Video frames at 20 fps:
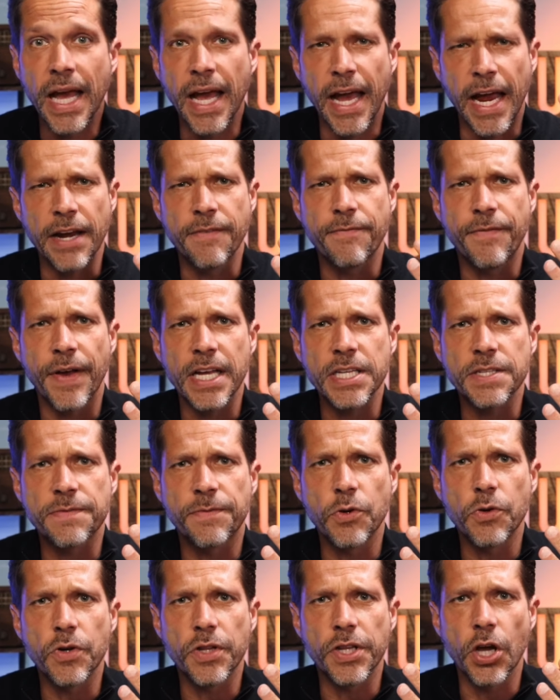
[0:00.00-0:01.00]
ate fast
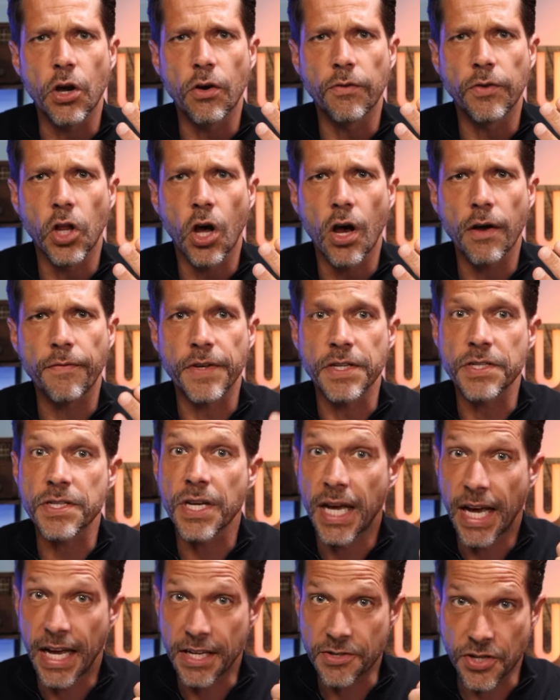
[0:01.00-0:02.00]
food in the Oval Office,
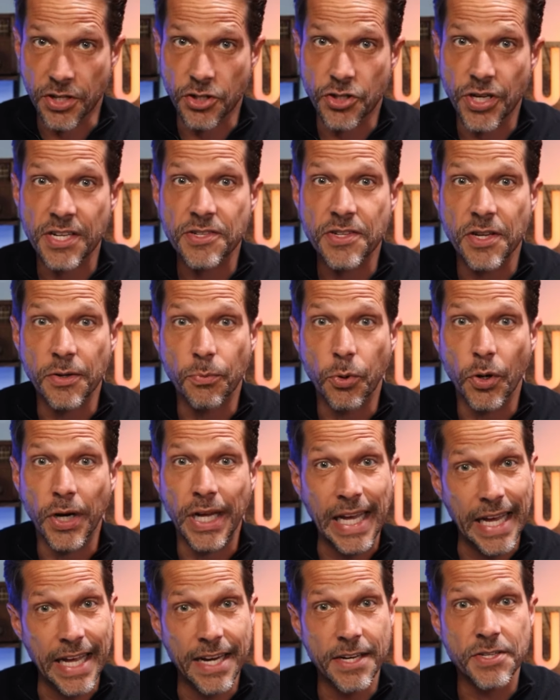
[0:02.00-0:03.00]
has suggested
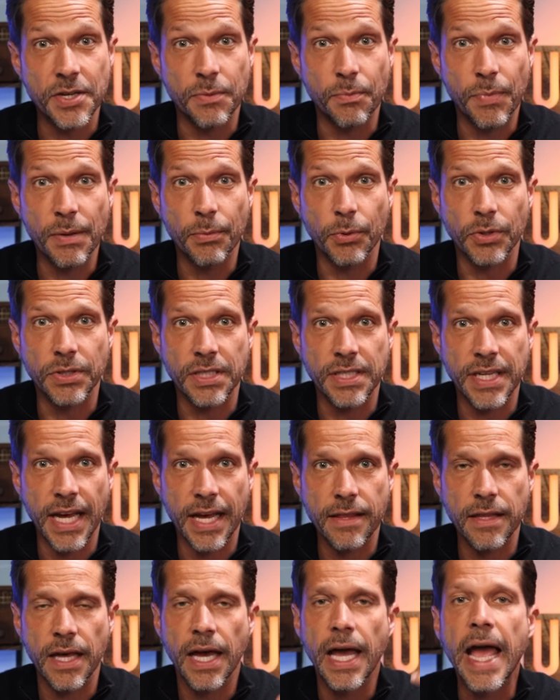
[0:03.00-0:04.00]
putting innocent people to
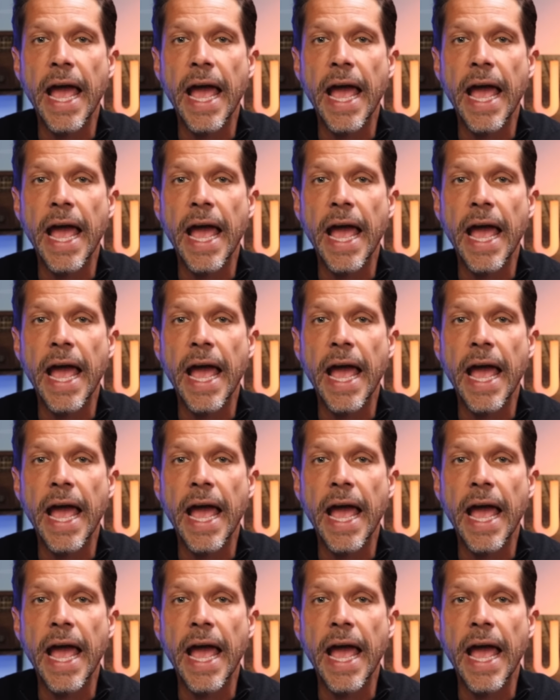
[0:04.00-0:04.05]
death,